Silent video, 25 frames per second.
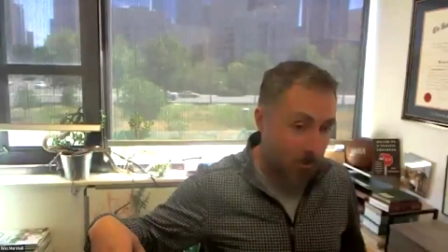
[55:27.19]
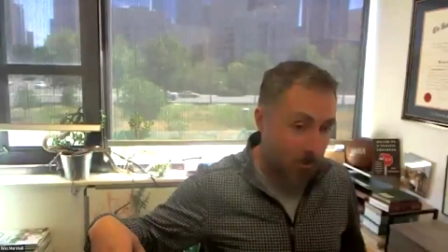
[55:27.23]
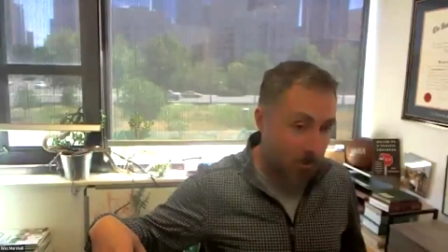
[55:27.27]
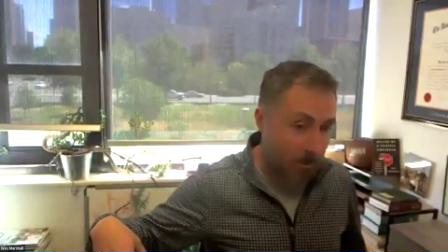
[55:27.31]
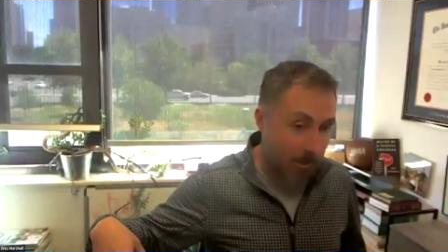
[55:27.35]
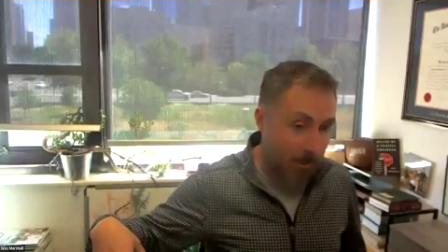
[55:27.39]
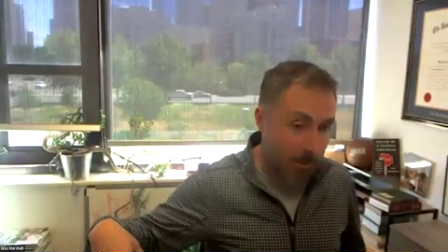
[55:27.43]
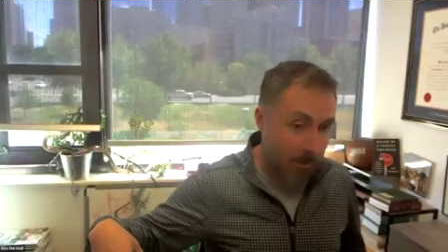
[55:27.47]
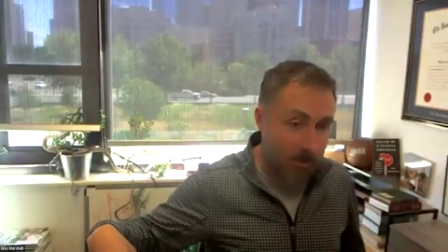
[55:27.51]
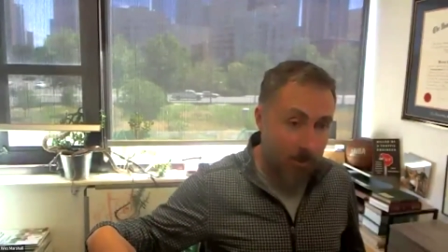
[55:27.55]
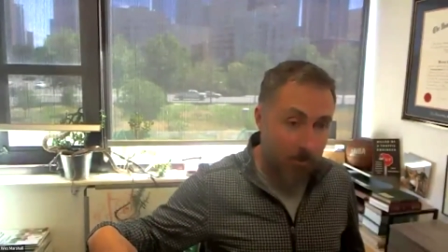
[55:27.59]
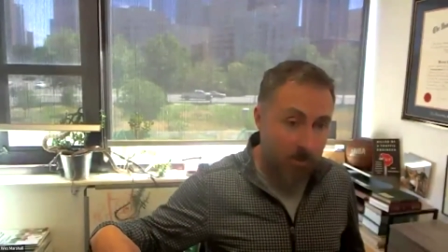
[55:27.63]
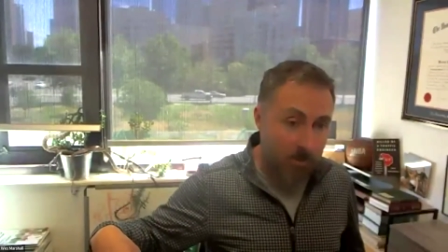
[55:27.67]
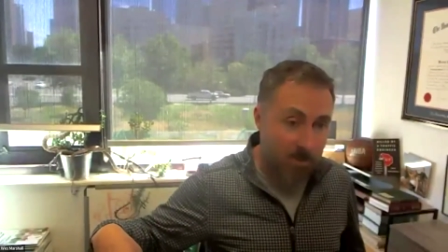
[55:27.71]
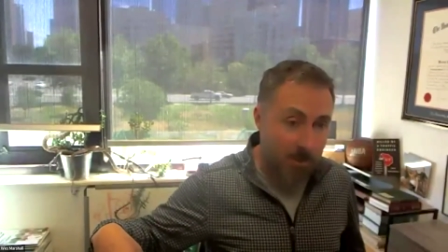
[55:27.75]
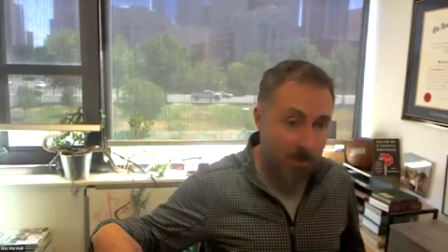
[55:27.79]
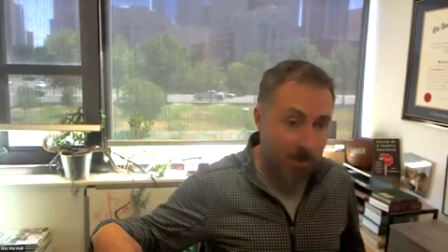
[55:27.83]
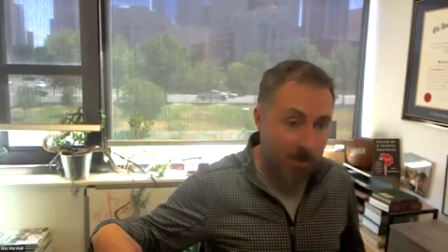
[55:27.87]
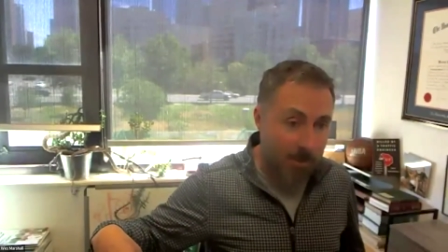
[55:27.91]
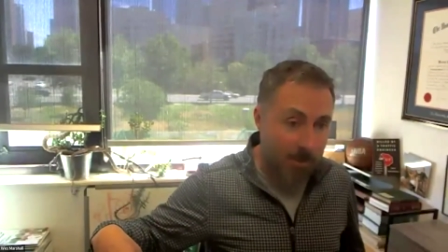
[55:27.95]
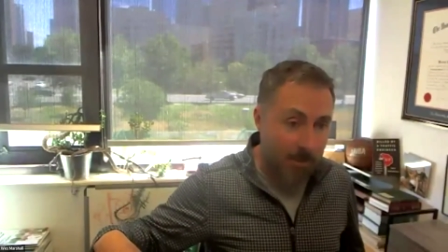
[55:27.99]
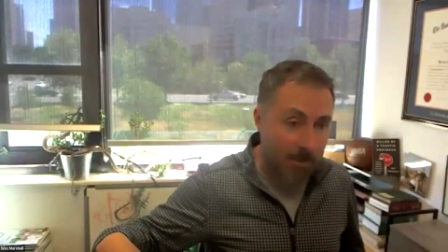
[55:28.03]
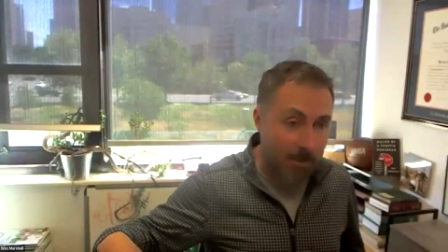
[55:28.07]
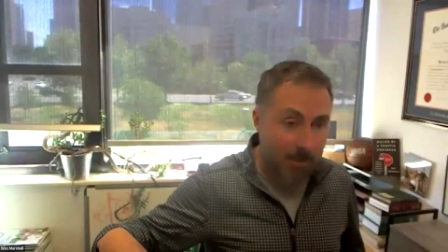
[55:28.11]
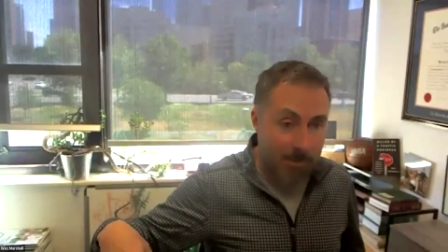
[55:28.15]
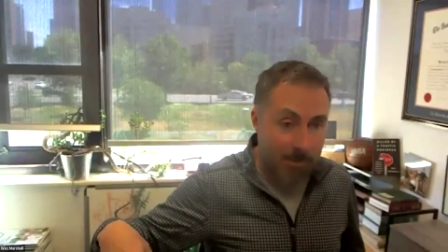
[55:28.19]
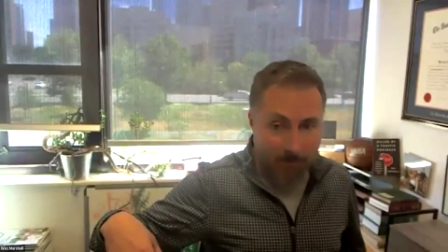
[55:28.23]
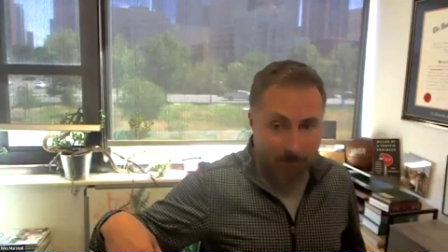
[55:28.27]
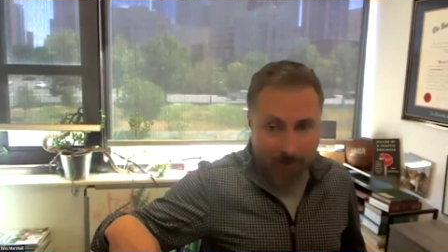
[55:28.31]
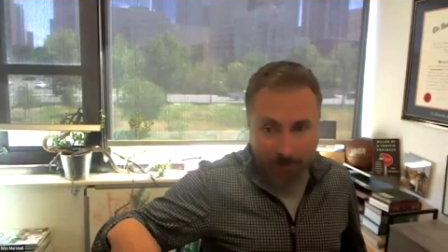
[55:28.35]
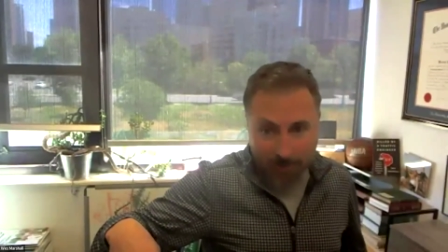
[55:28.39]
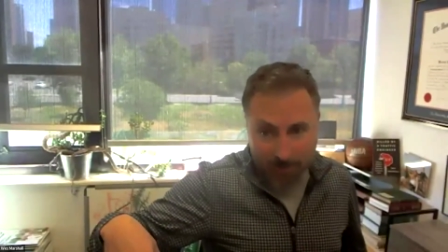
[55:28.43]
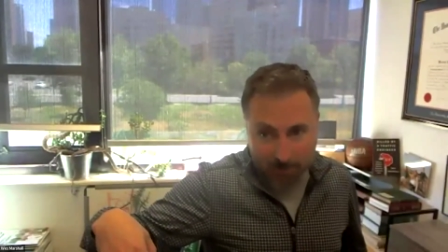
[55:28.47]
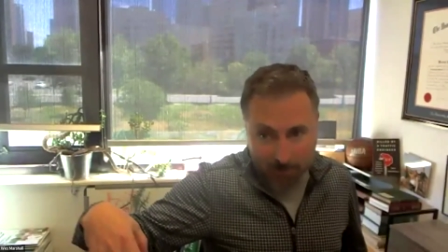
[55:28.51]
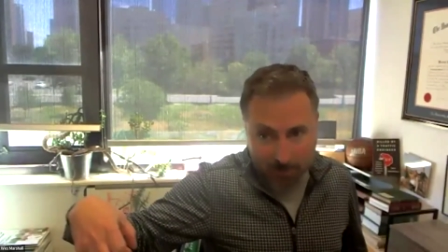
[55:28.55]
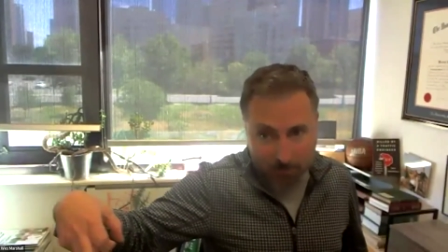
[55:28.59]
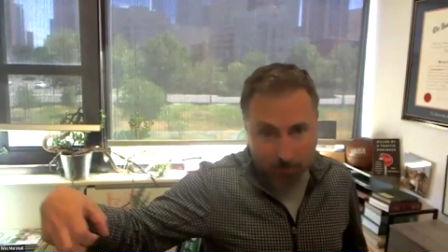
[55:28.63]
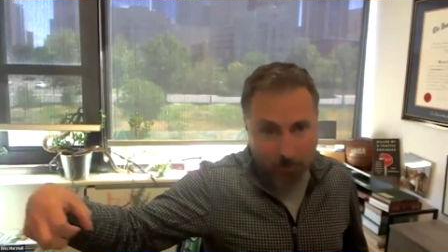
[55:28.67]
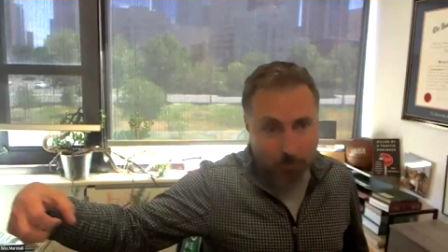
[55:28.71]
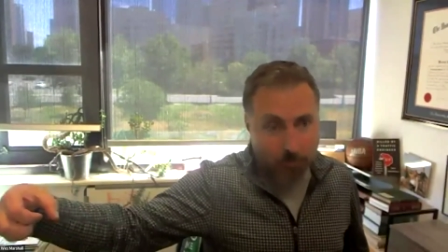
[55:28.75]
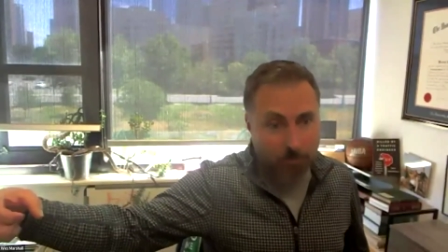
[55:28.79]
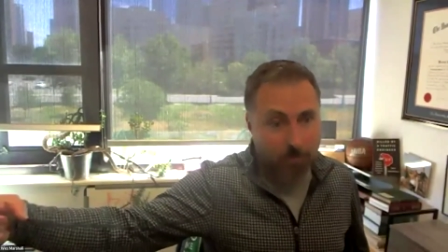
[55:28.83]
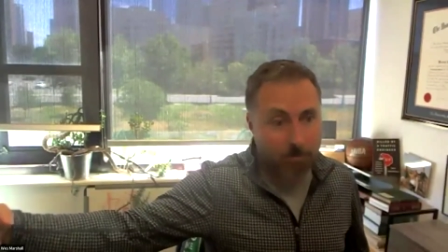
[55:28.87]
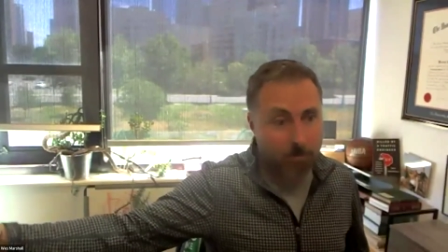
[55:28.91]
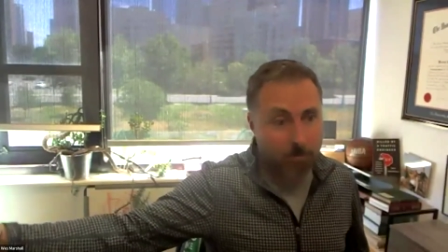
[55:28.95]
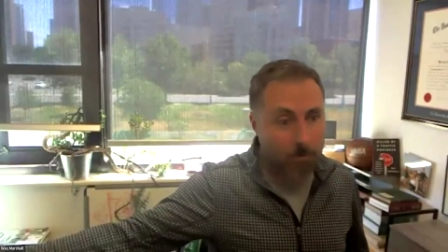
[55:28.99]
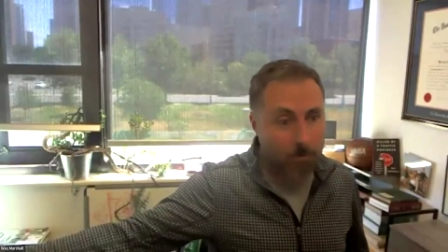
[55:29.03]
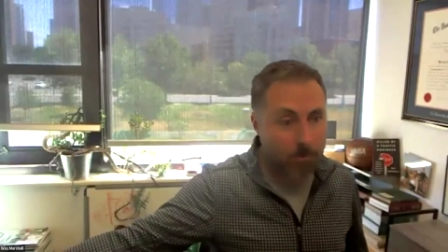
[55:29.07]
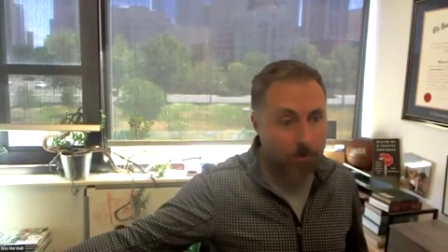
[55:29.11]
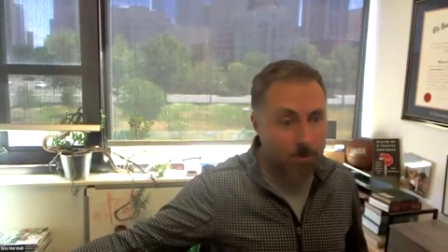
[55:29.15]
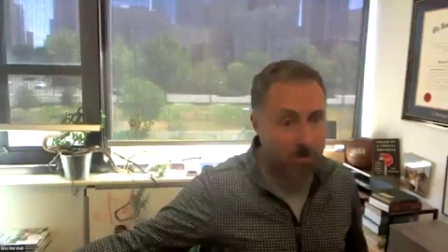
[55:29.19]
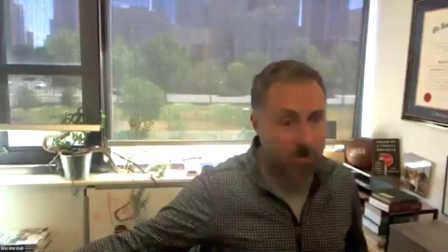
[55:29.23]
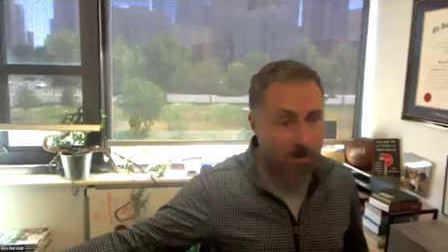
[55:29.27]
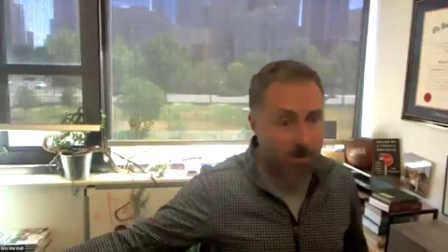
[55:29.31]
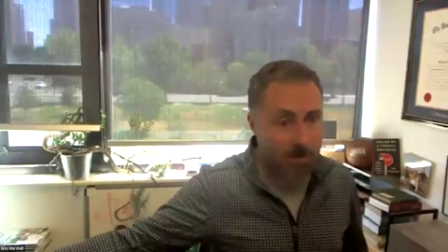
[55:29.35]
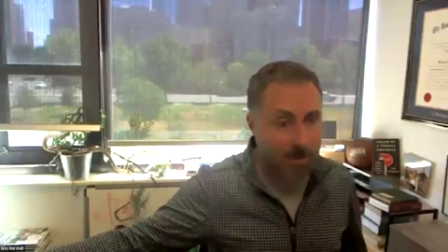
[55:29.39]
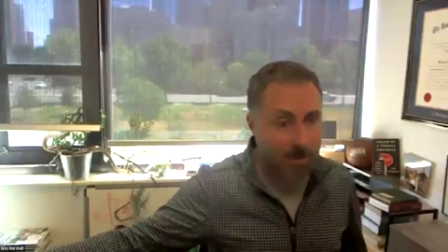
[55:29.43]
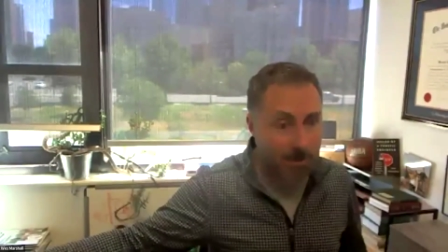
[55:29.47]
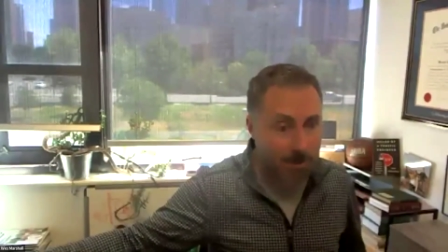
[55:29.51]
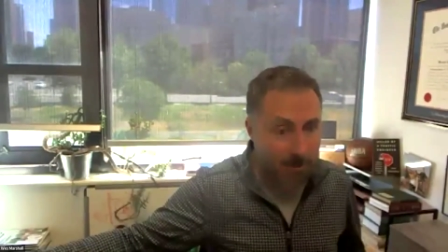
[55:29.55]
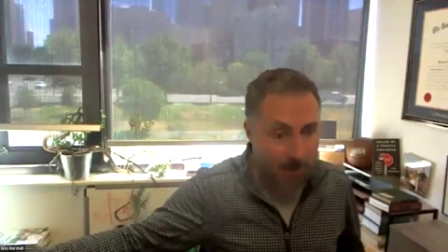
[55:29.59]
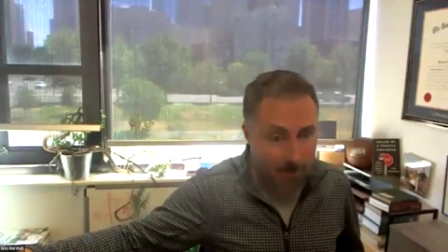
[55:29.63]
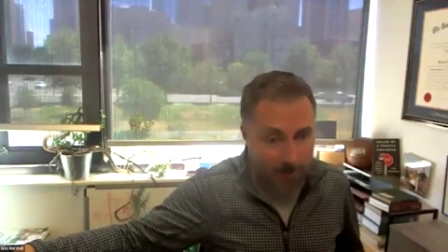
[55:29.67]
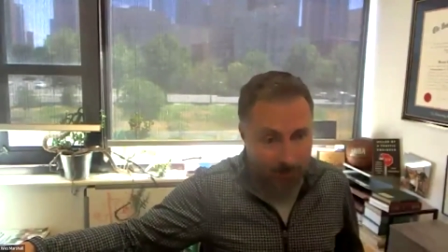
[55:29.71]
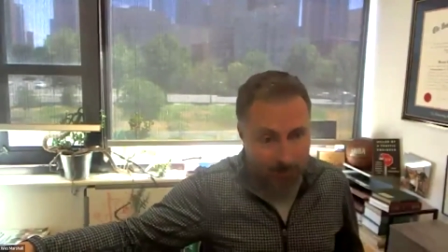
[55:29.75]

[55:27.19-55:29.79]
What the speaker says: into a city, as they move through a city,